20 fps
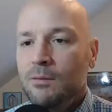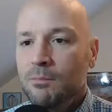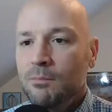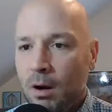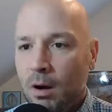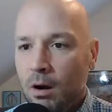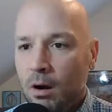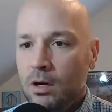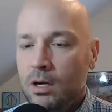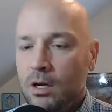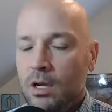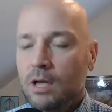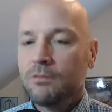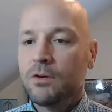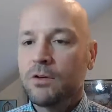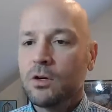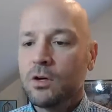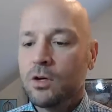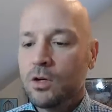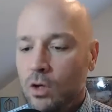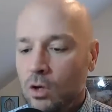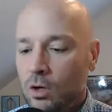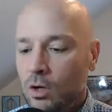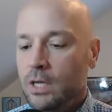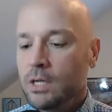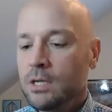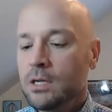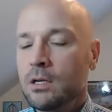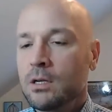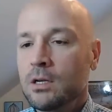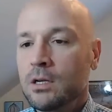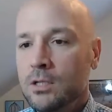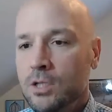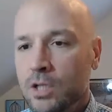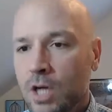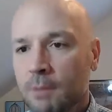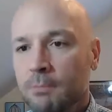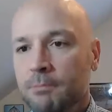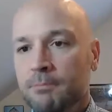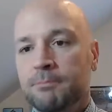part of your current
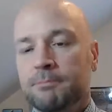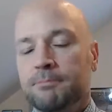job?